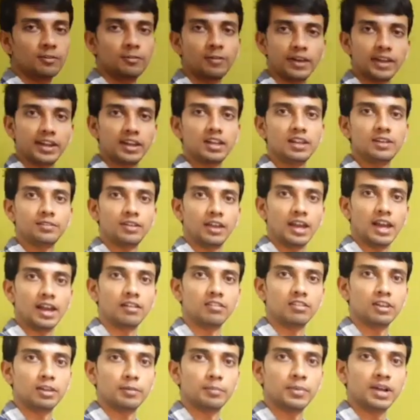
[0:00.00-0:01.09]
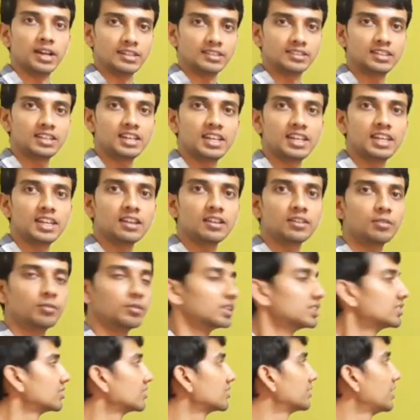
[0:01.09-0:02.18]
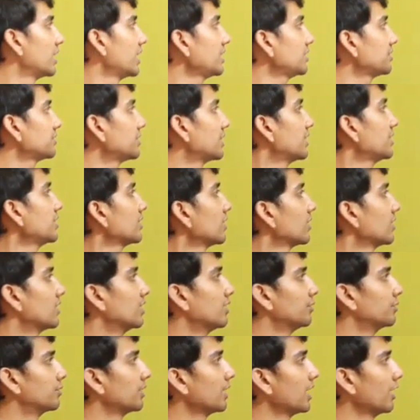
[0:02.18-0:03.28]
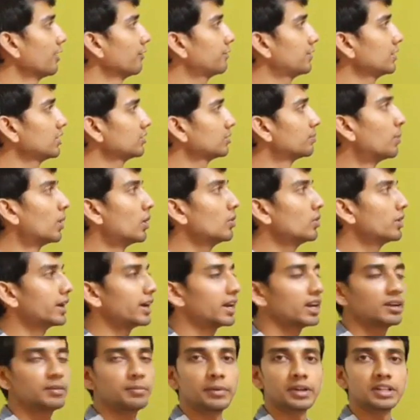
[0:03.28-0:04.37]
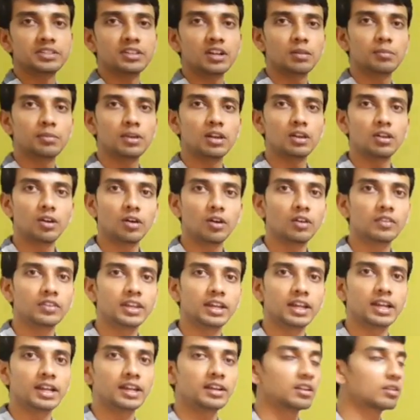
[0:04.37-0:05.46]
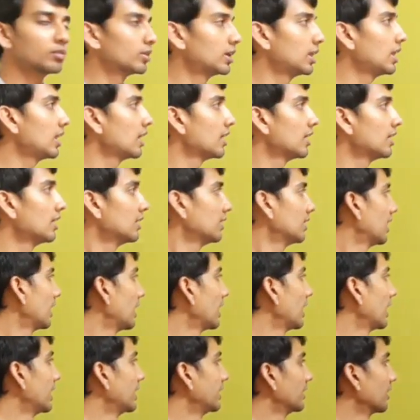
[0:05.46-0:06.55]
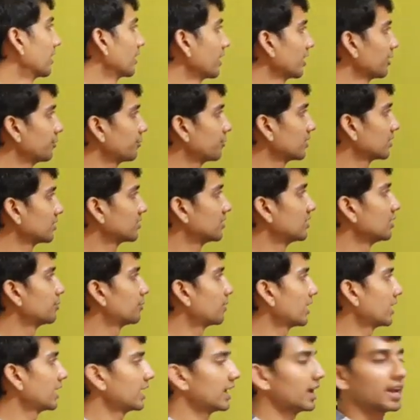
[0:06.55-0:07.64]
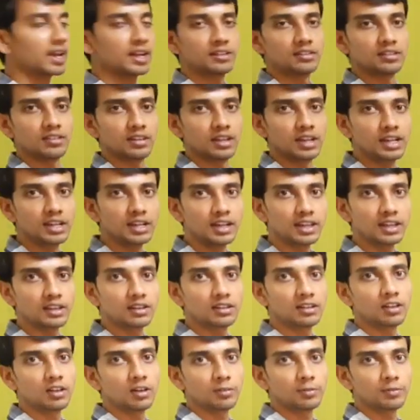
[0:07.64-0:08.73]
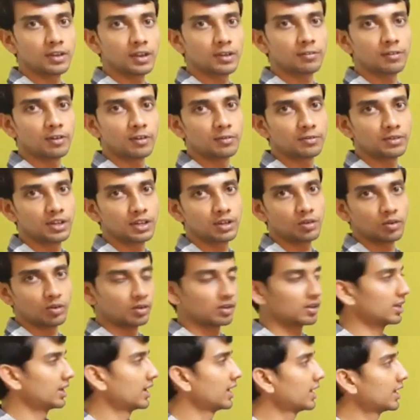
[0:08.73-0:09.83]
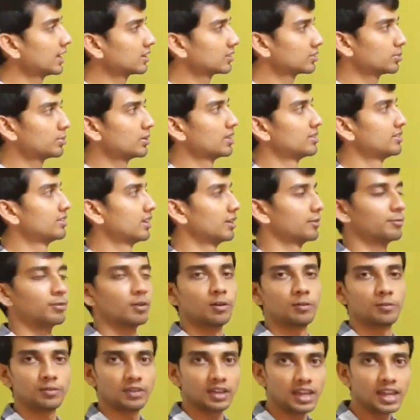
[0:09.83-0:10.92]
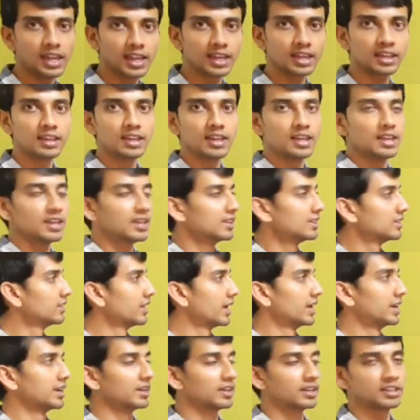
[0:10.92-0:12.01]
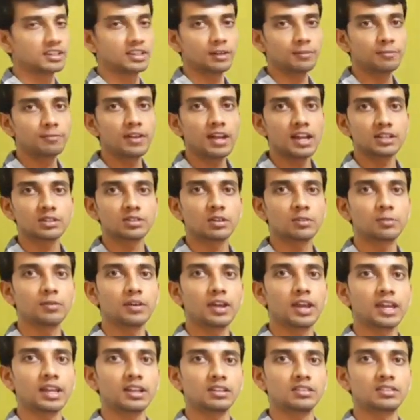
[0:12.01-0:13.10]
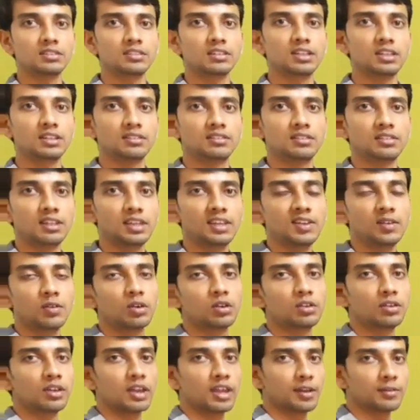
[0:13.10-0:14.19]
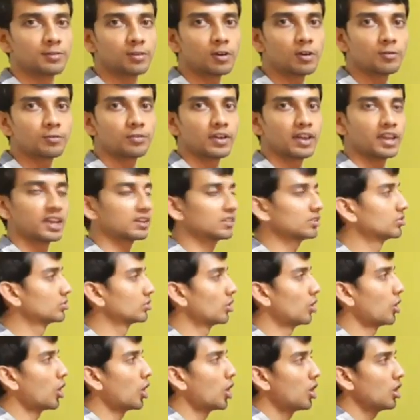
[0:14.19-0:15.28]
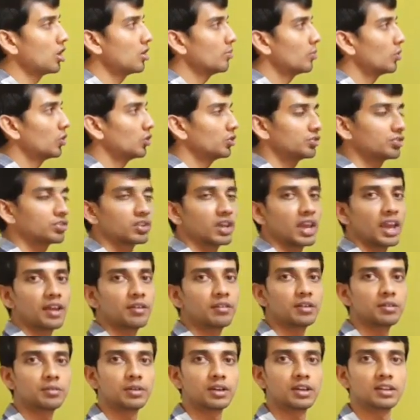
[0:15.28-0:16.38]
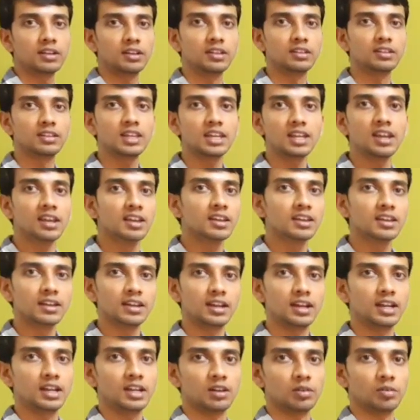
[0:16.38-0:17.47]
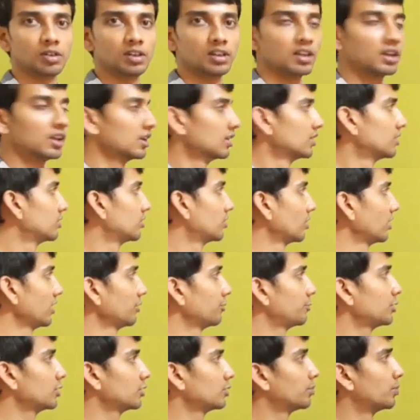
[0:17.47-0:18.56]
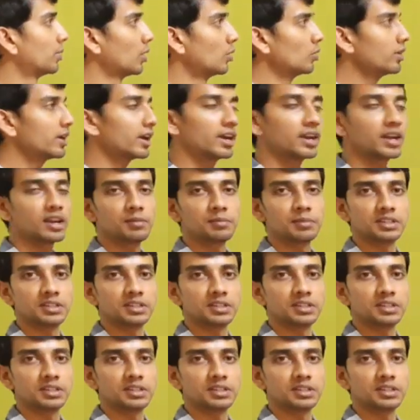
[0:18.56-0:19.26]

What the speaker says: Finally, we have lemma 3, which states that if f is bounded and measurable on the interval and f is defined as integral of f of t over ax plus f of a, then f dash of x is equal to f of x almost everywhere in the interval. So f is bounded and